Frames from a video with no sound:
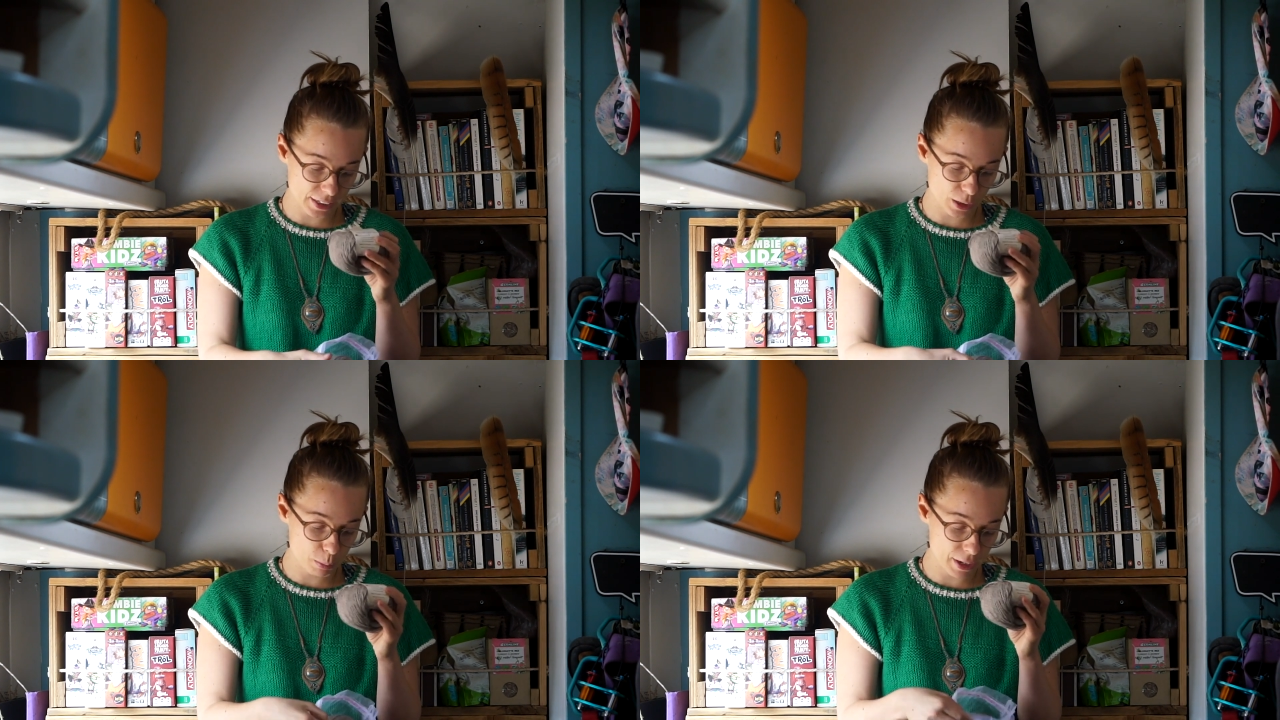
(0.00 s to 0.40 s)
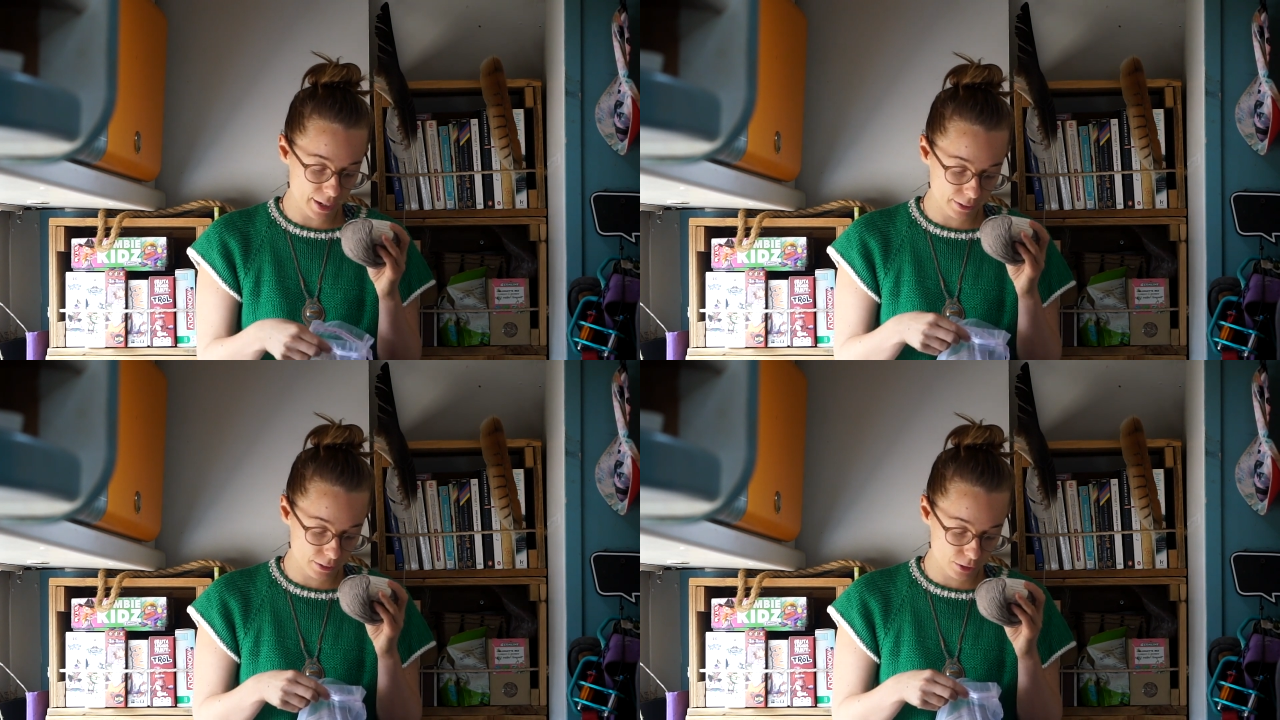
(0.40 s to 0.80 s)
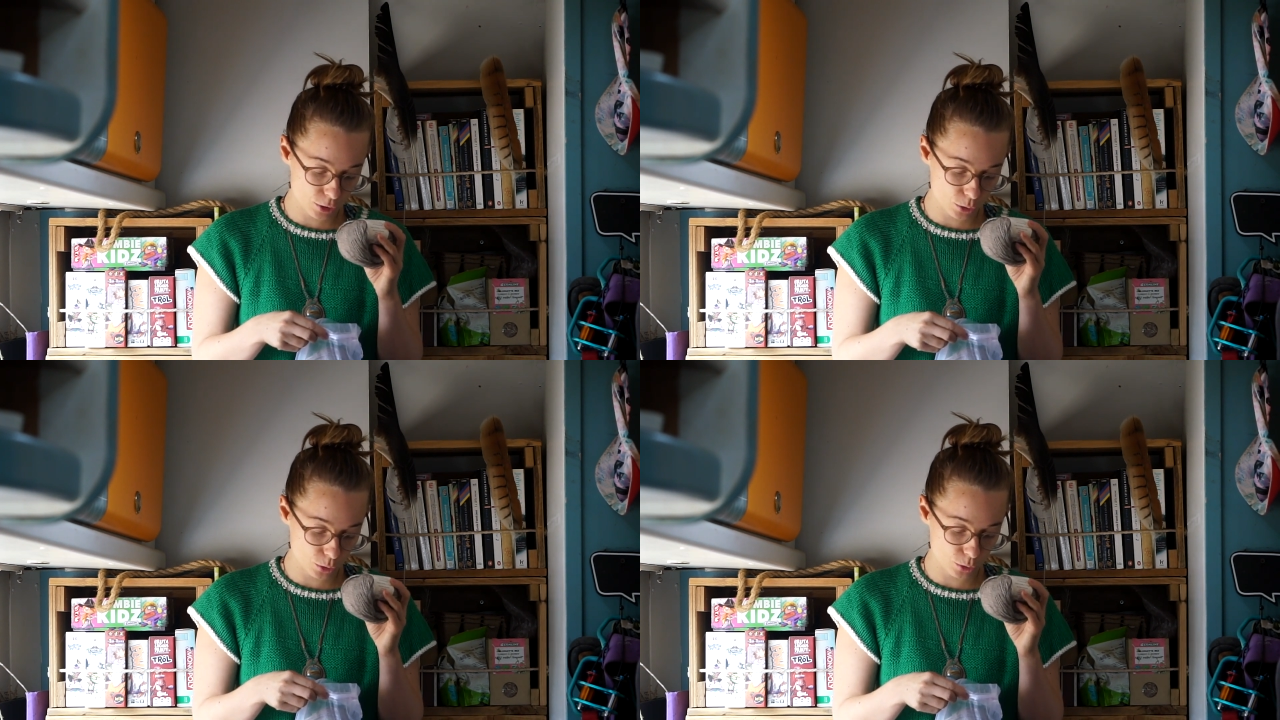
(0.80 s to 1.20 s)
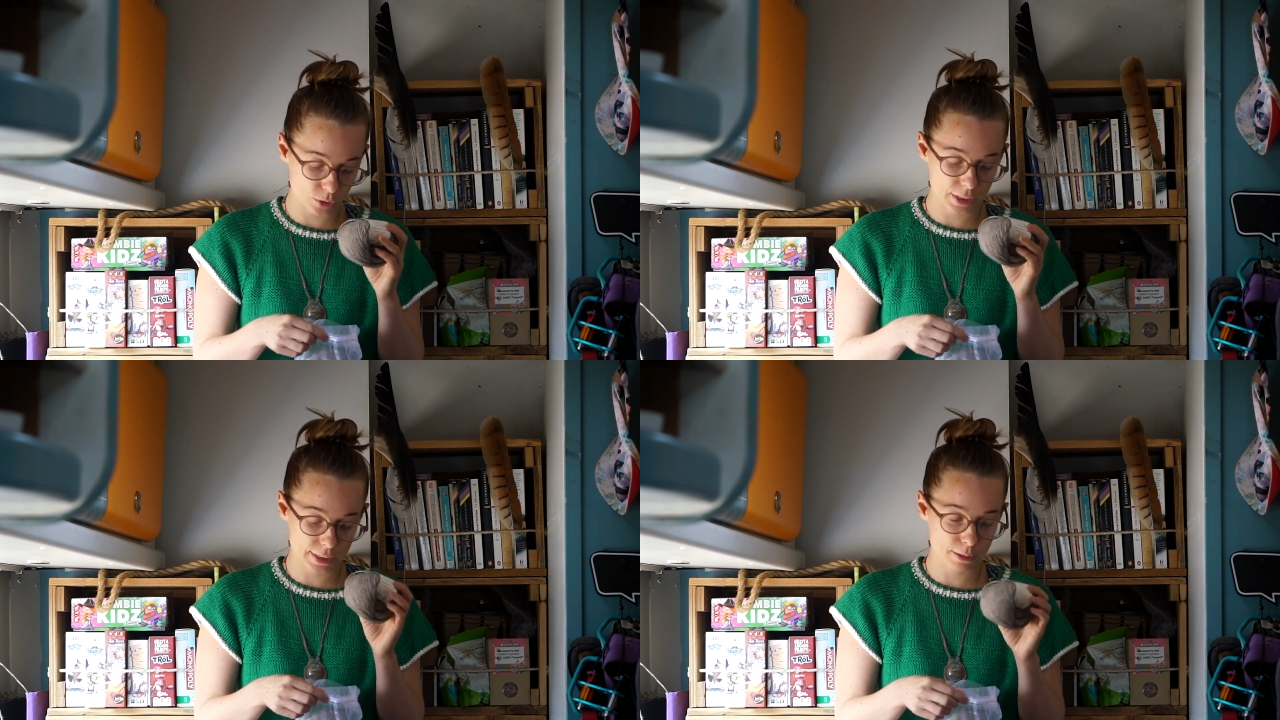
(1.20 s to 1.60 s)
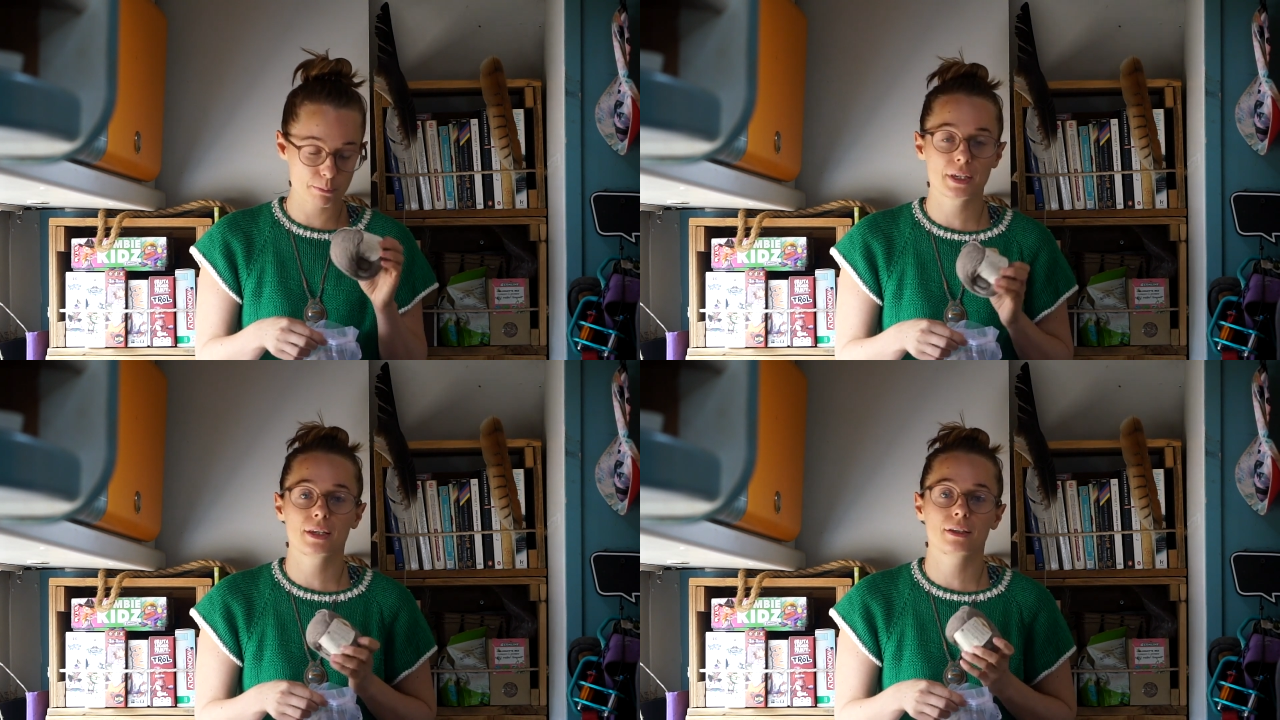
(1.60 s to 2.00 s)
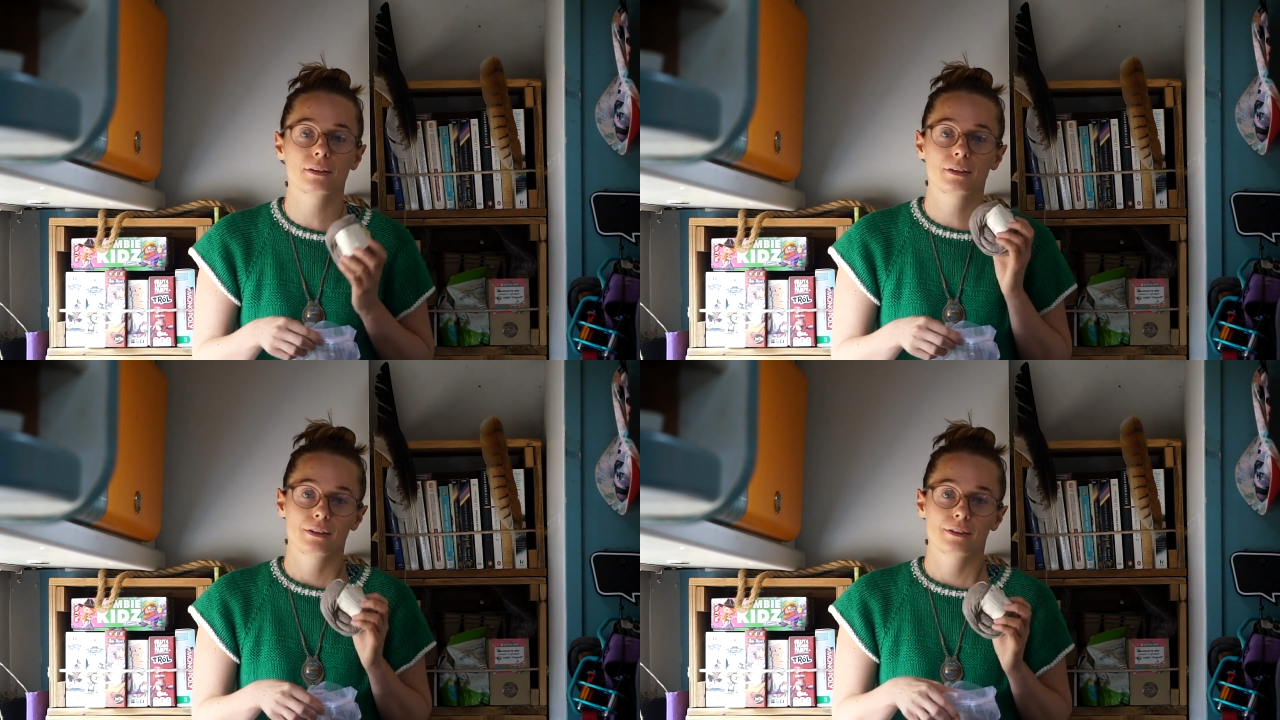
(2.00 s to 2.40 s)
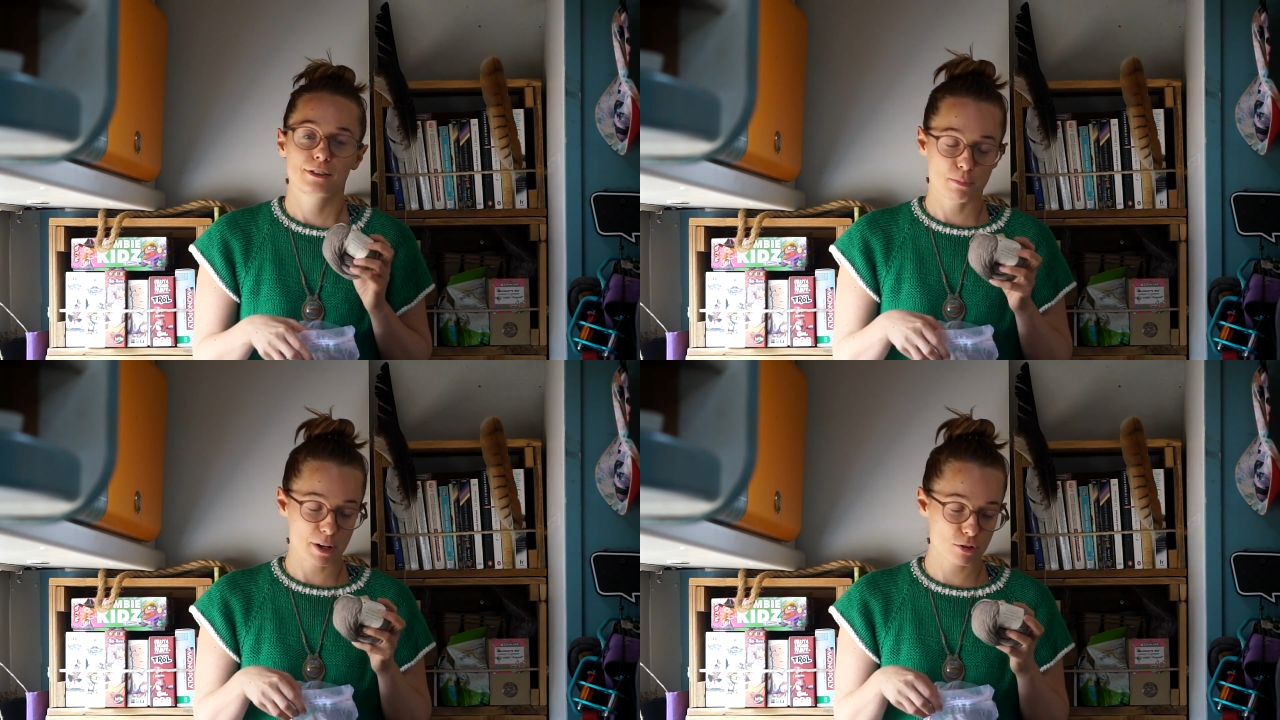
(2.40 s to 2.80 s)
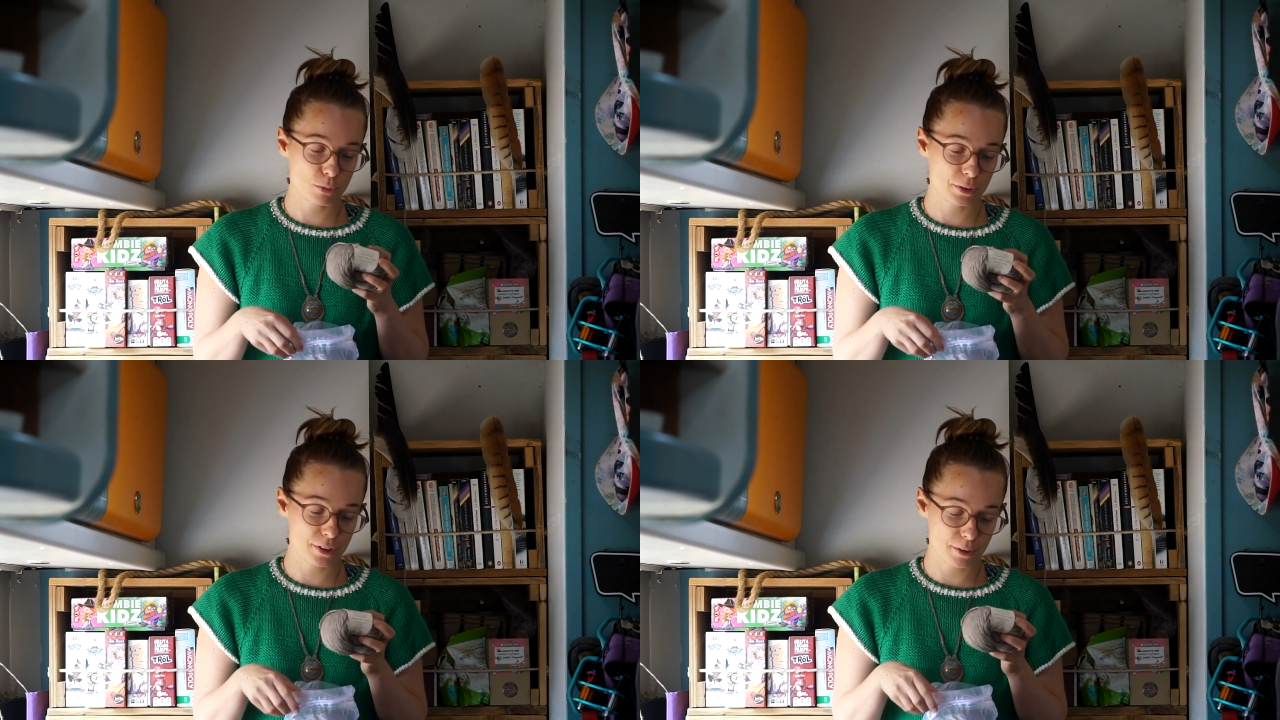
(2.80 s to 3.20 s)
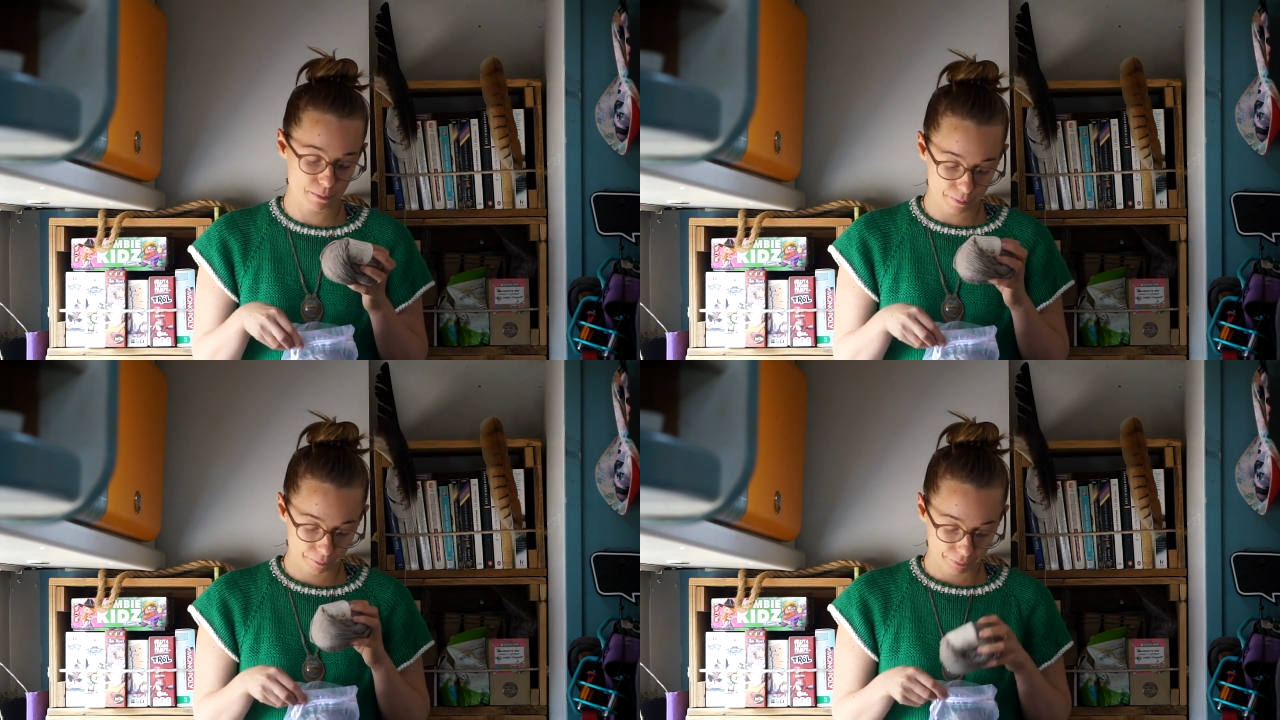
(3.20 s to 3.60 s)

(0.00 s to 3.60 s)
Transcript: and I plan to knit something special with them.